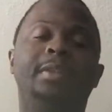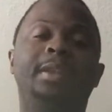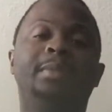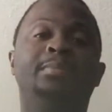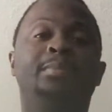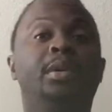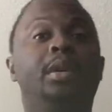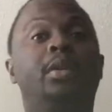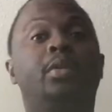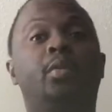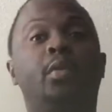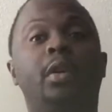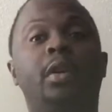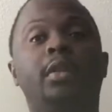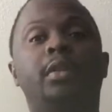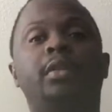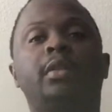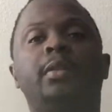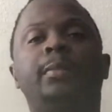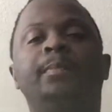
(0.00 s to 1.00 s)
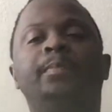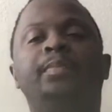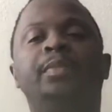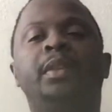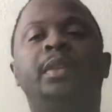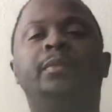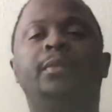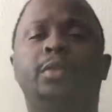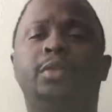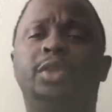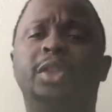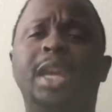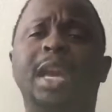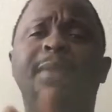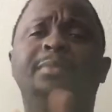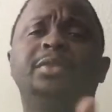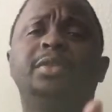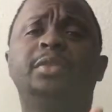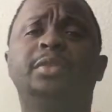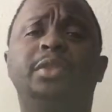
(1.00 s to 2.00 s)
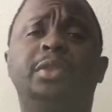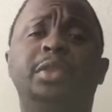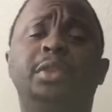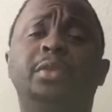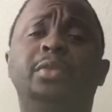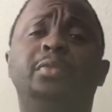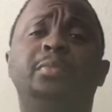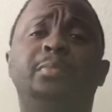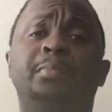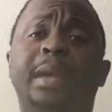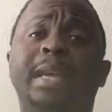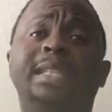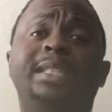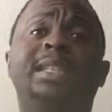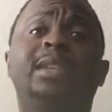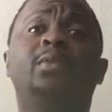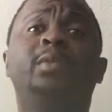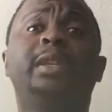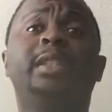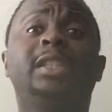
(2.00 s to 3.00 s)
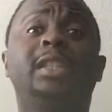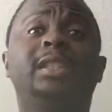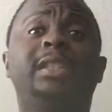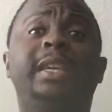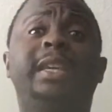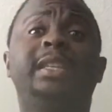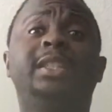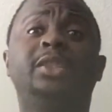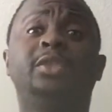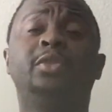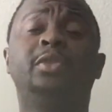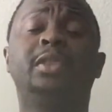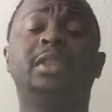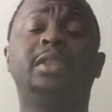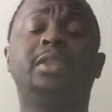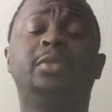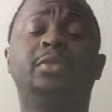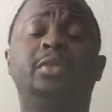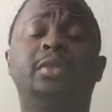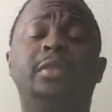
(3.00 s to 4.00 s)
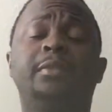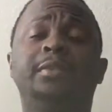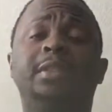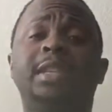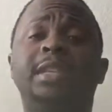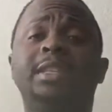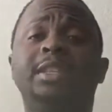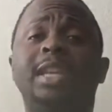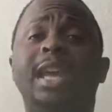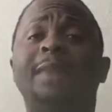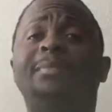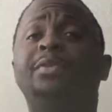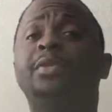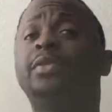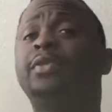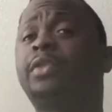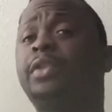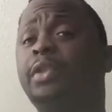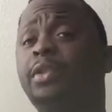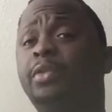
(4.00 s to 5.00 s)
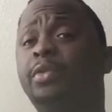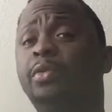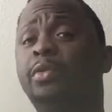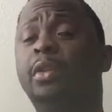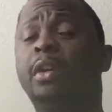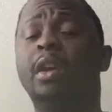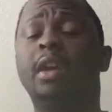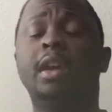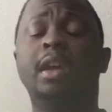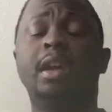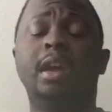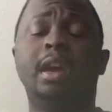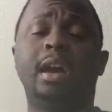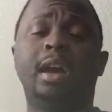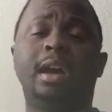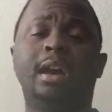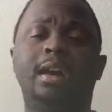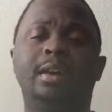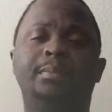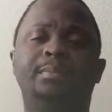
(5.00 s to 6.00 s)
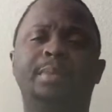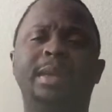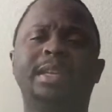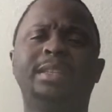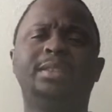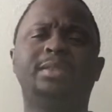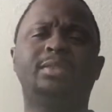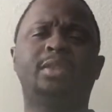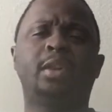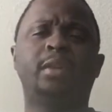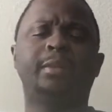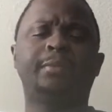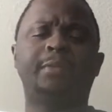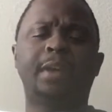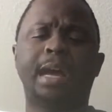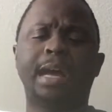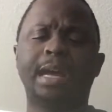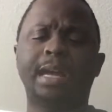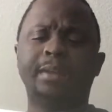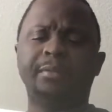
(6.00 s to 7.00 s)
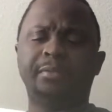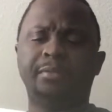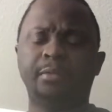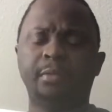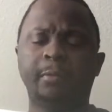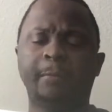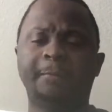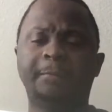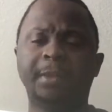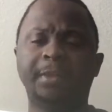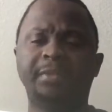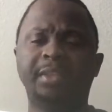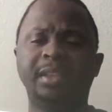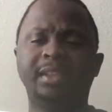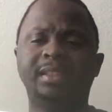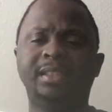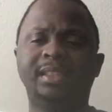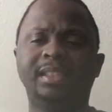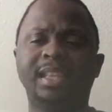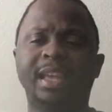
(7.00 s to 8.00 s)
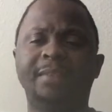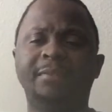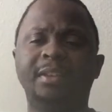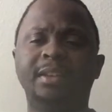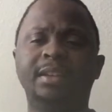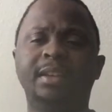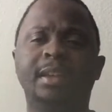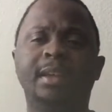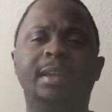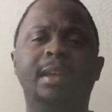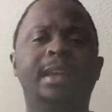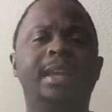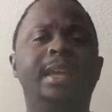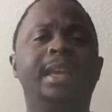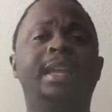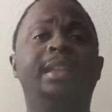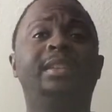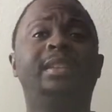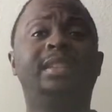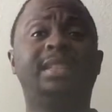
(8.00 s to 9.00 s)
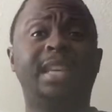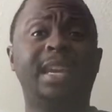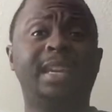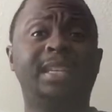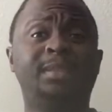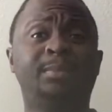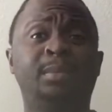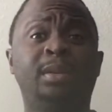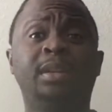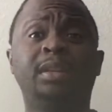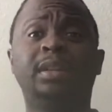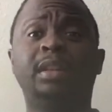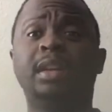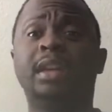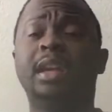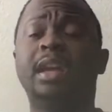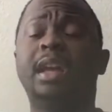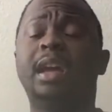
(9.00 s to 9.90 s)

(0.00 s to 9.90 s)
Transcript: the book work for chapter 2. Basically, you should have did chapter 2, pages 35 through 57 in the textbook.